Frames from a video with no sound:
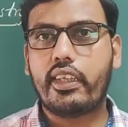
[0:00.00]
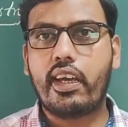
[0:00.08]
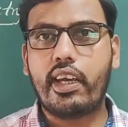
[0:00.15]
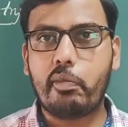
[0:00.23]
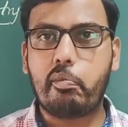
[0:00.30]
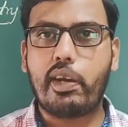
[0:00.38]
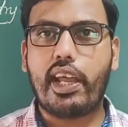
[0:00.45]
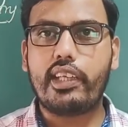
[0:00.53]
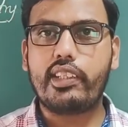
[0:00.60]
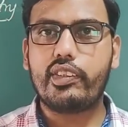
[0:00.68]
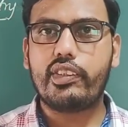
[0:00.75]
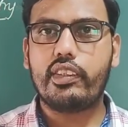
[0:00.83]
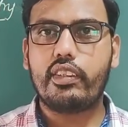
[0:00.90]
third
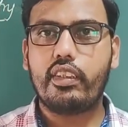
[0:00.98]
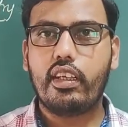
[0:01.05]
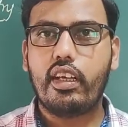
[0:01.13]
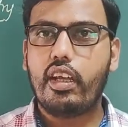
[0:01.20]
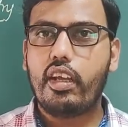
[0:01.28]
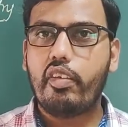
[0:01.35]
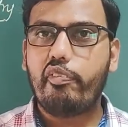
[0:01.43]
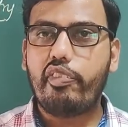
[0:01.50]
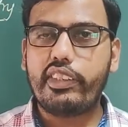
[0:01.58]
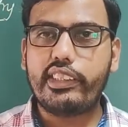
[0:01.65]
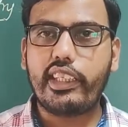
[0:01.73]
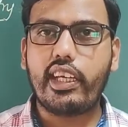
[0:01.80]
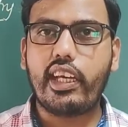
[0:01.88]
branch,
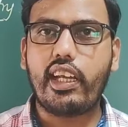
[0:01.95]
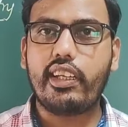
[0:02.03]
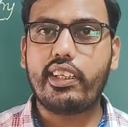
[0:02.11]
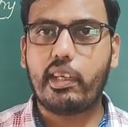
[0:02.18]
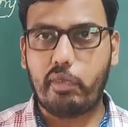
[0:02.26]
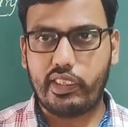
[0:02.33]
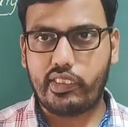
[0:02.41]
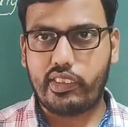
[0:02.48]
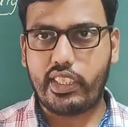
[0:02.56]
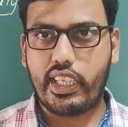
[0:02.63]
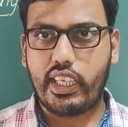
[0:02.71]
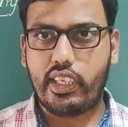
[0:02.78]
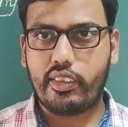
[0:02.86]
physical
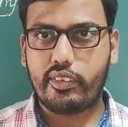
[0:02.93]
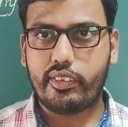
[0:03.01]
chemistry.